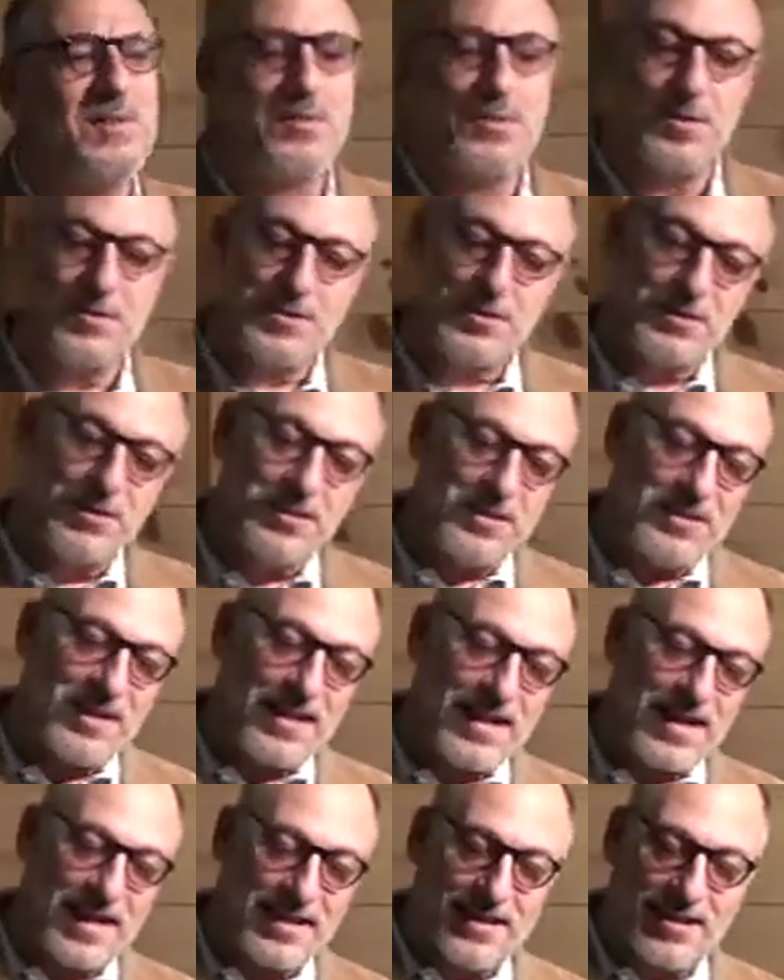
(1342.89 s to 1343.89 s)
So as soon as
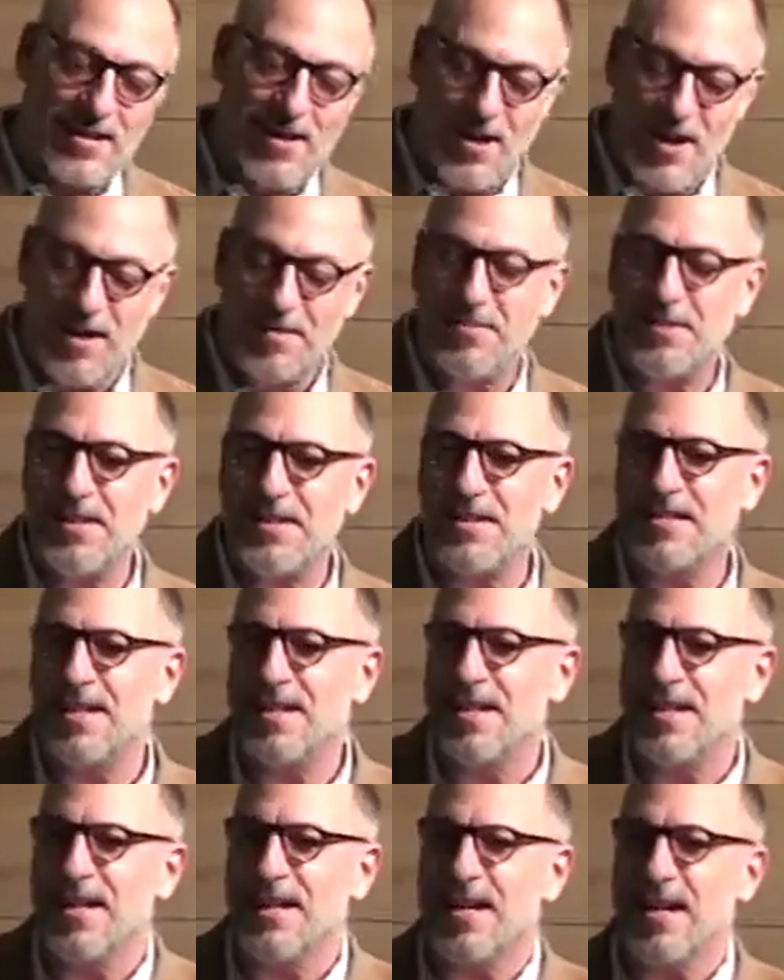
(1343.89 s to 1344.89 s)
I got to the office,
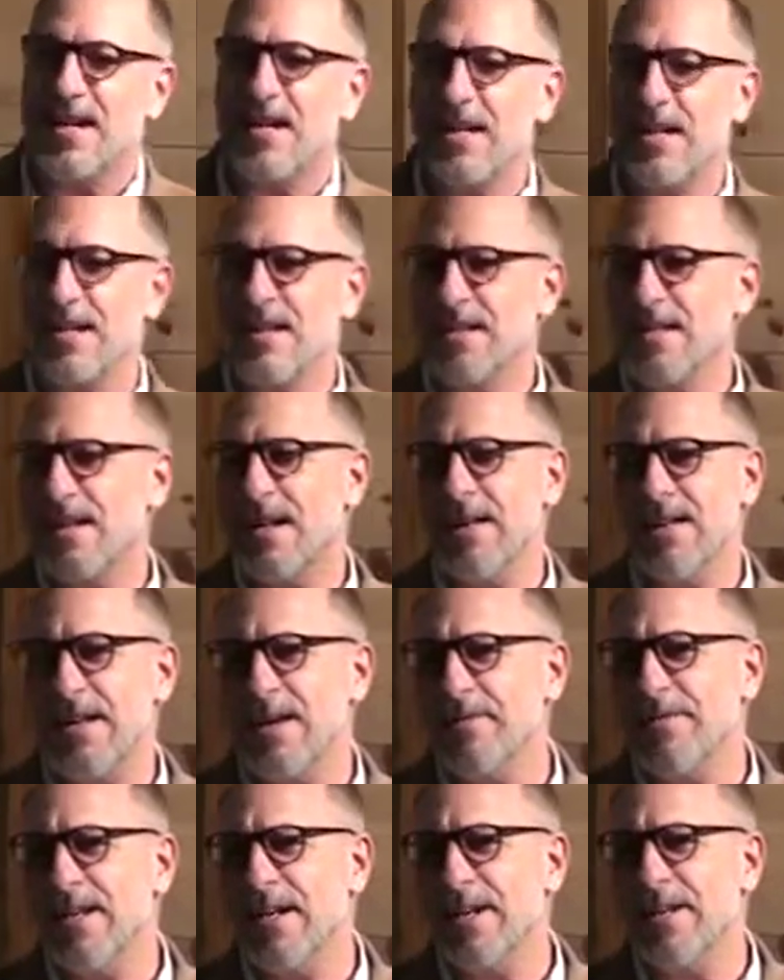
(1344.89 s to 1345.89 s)
I
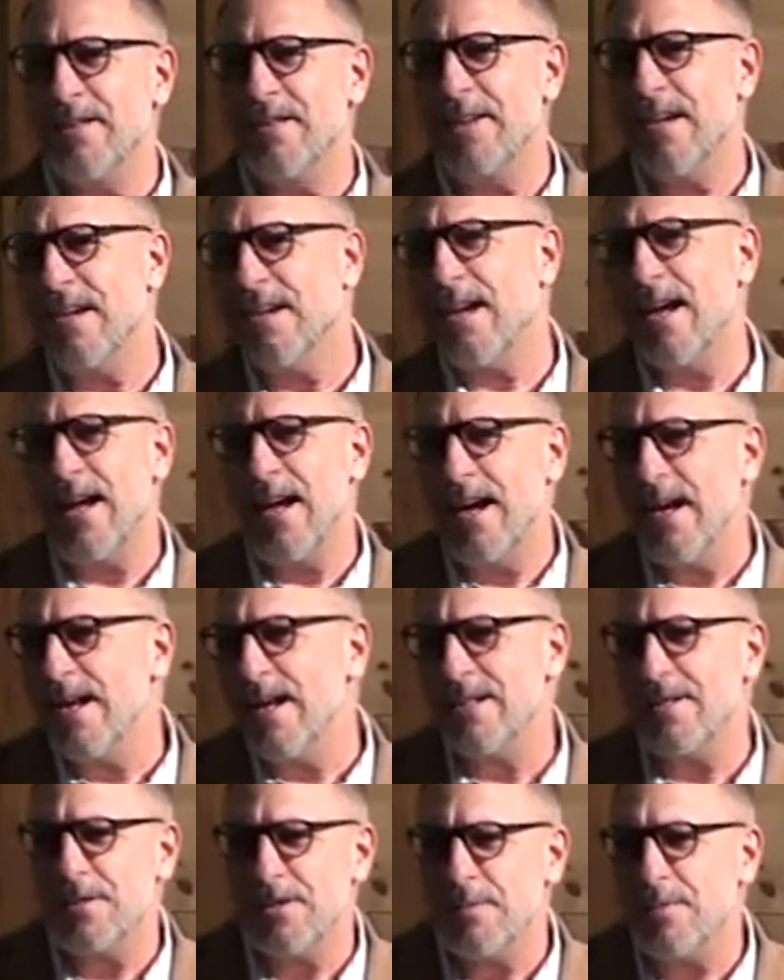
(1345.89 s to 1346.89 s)
love the internet and I hate
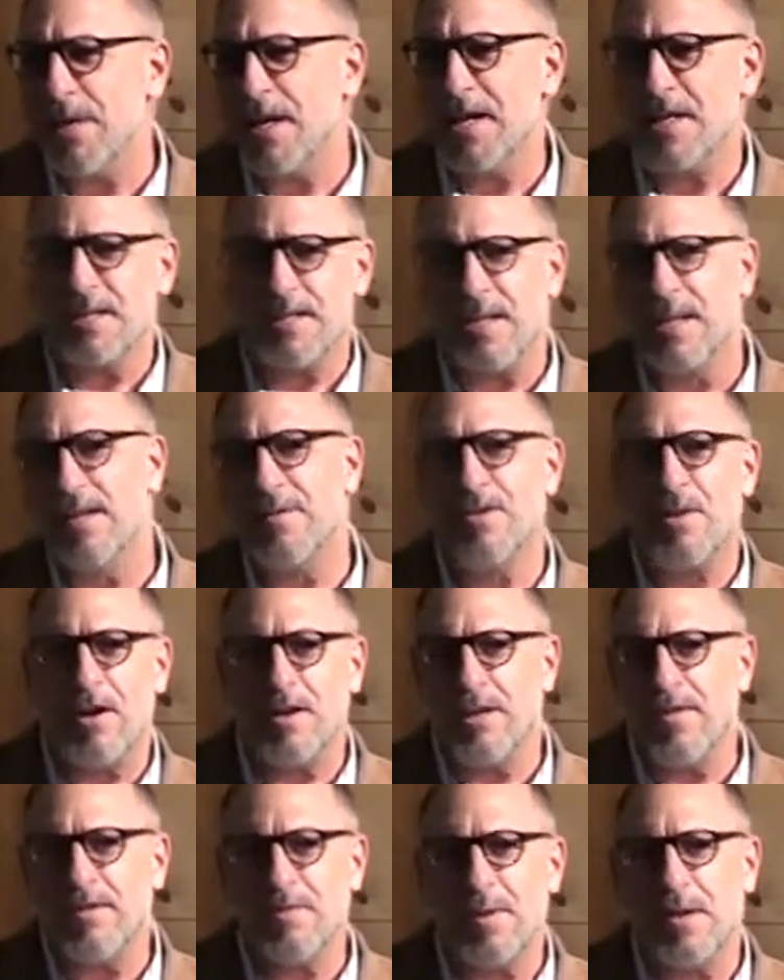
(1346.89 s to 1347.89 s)
it too because it gives you
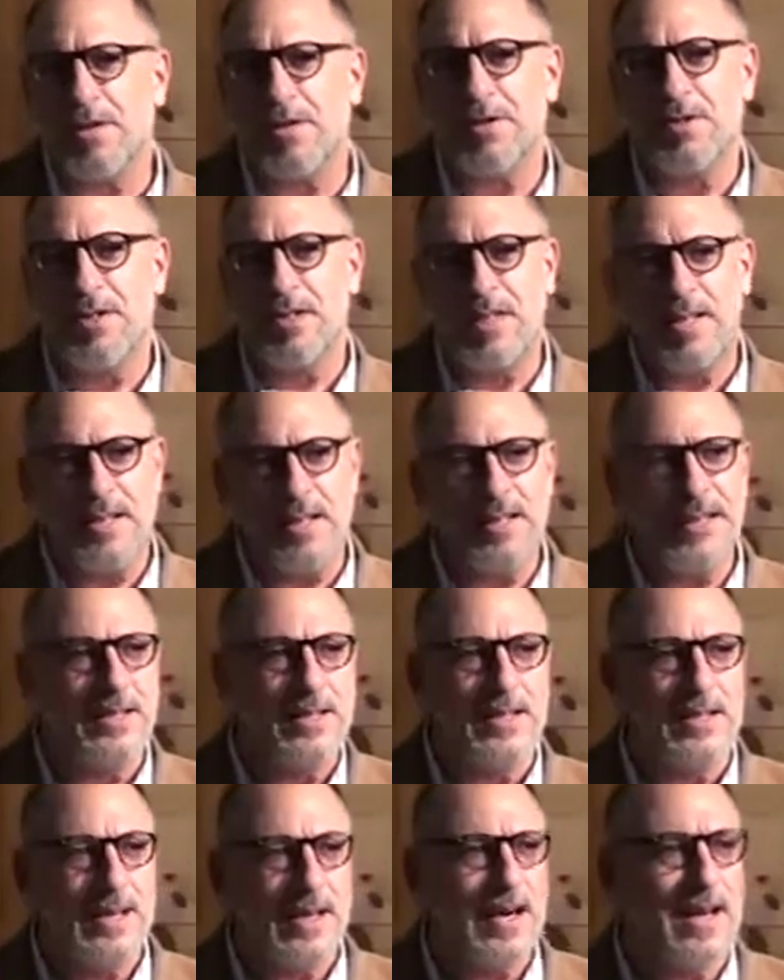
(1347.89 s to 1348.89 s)
all the information you need.
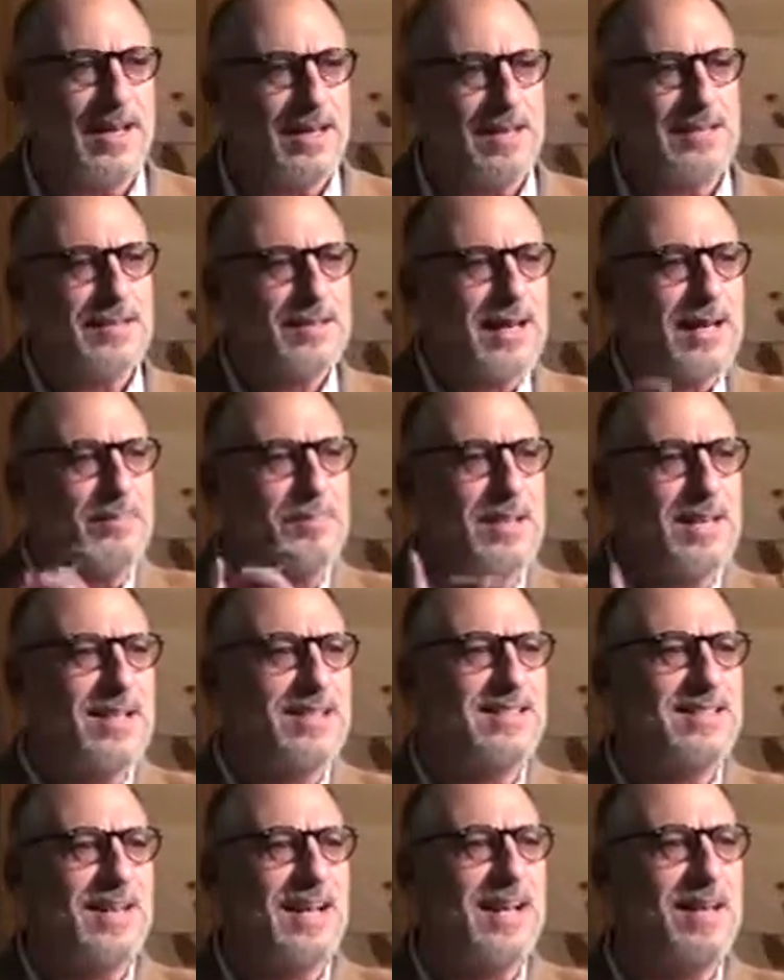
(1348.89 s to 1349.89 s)
I typed in
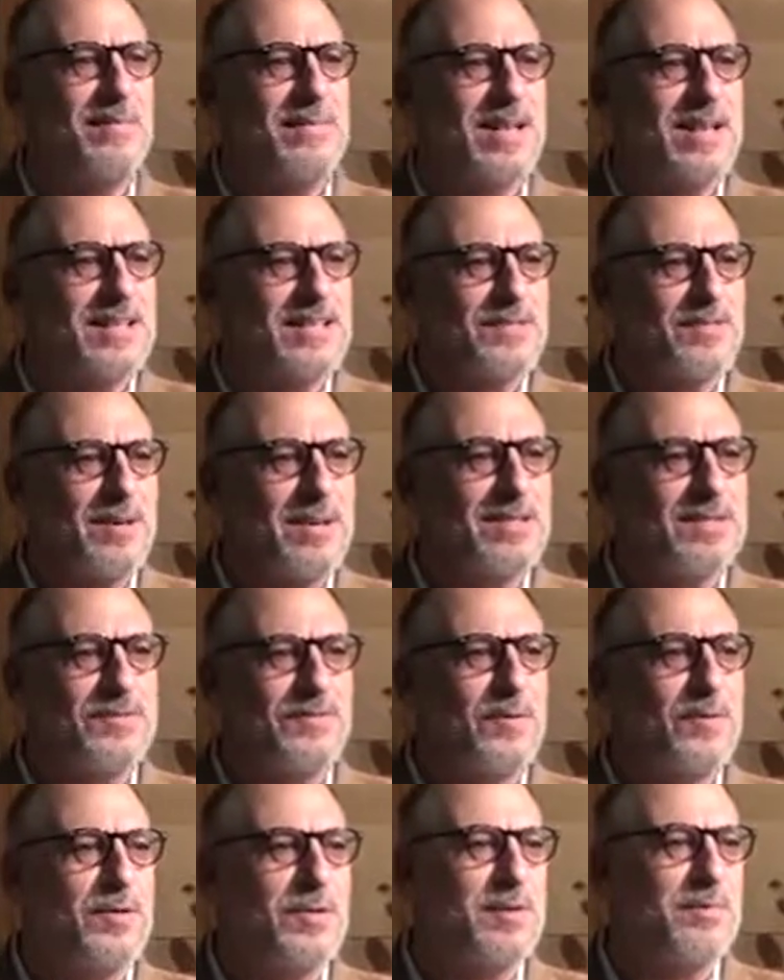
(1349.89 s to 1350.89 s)
his name and guess what? His
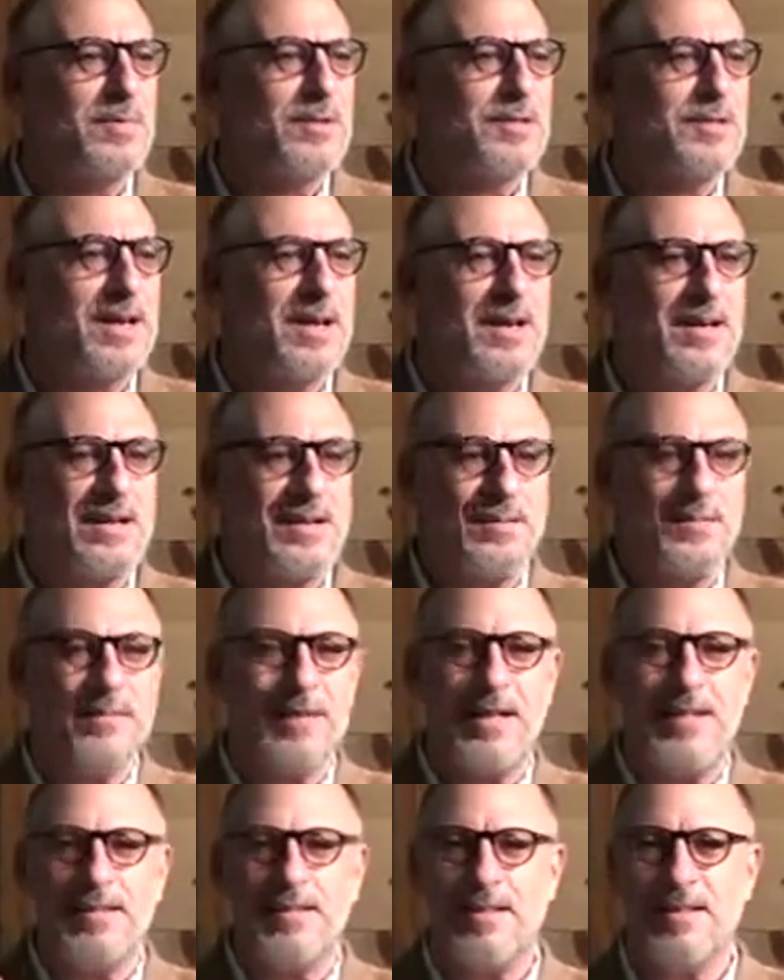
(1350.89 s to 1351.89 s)
phone number got
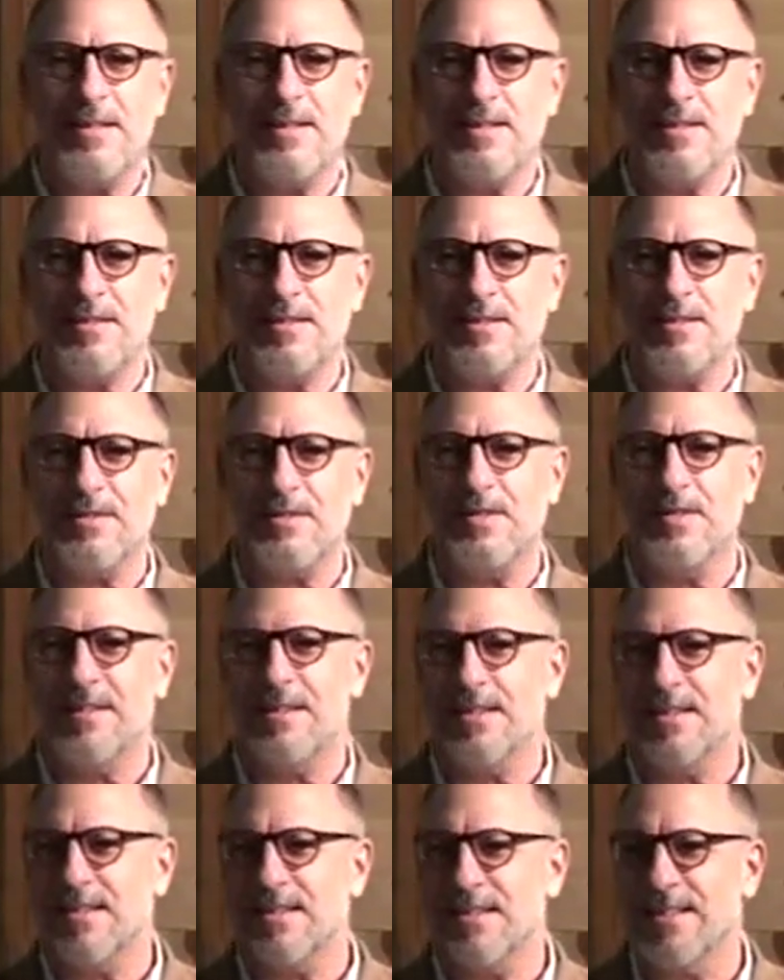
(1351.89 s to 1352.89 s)
right there on the
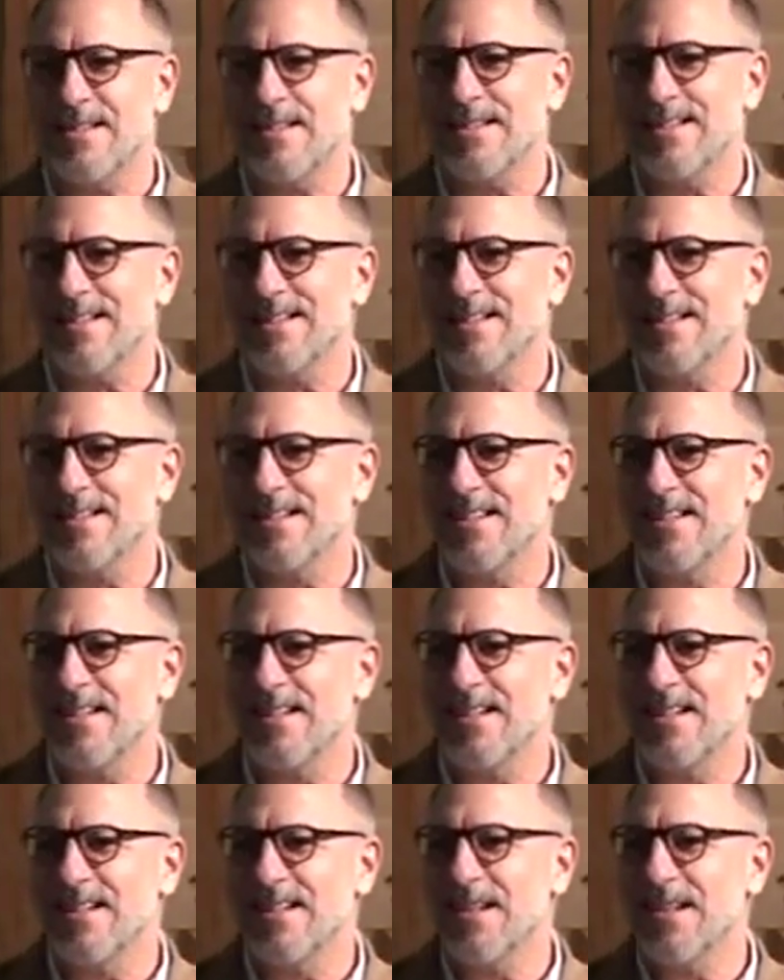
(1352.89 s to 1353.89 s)
screen.
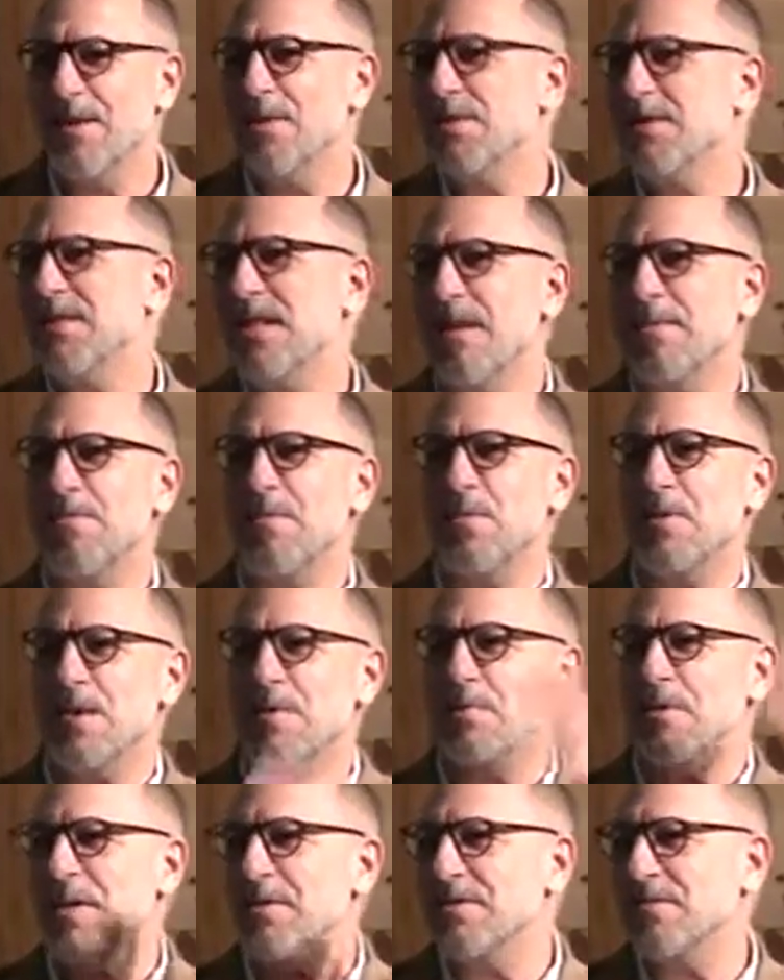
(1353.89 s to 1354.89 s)
It was the same phone
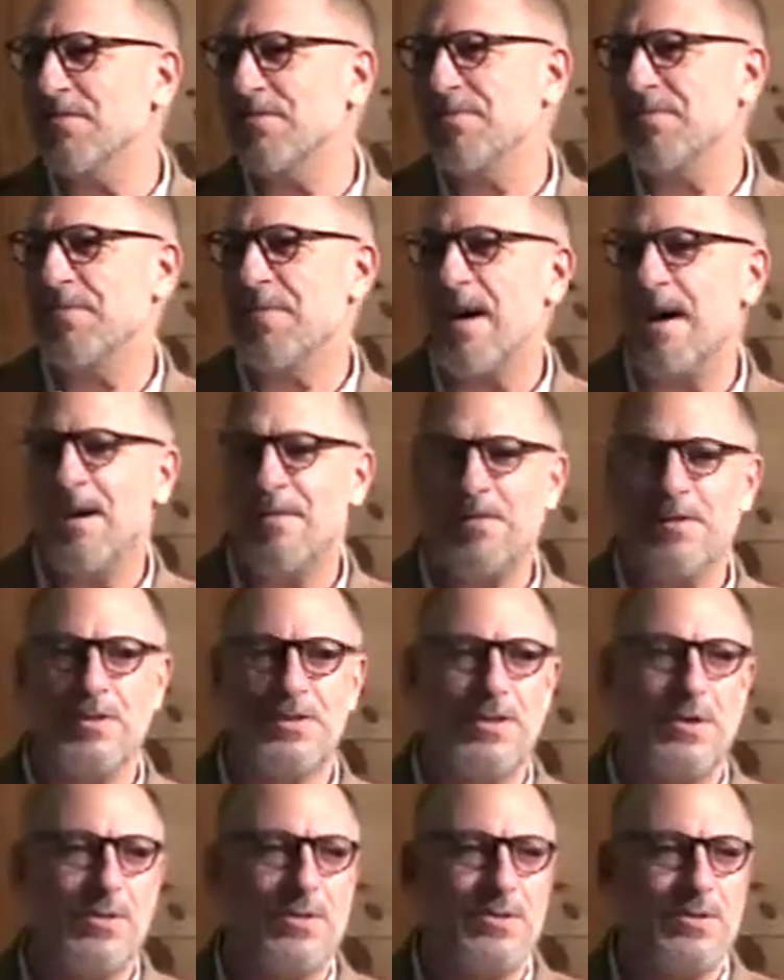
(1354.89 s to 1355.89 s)
number that was five
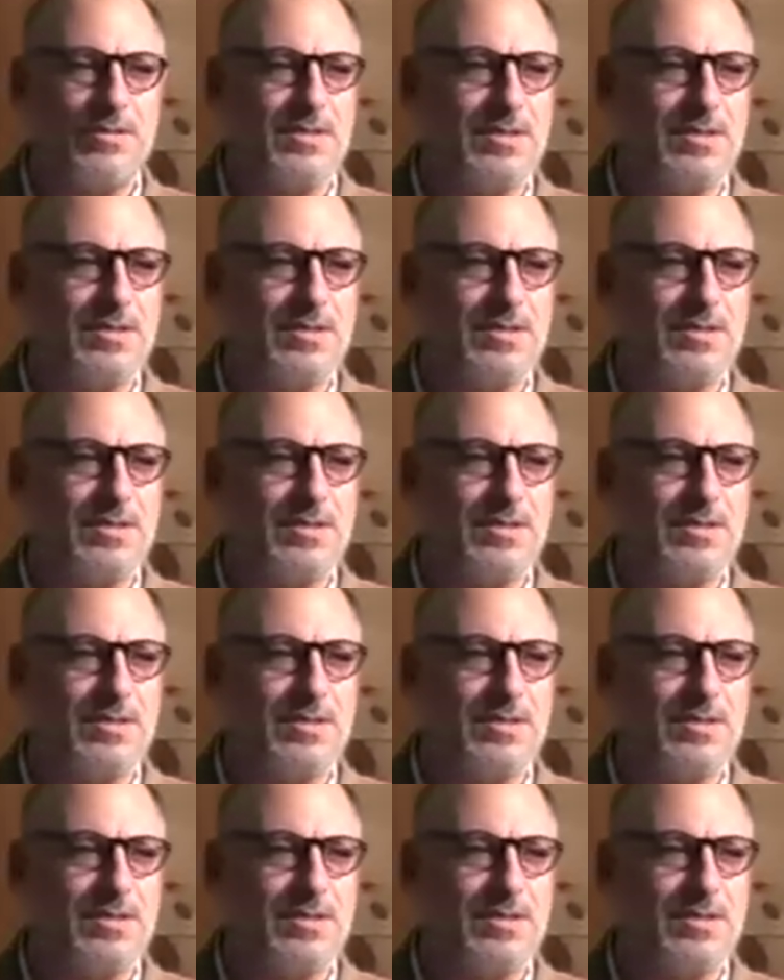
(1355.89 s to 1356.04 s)
years old.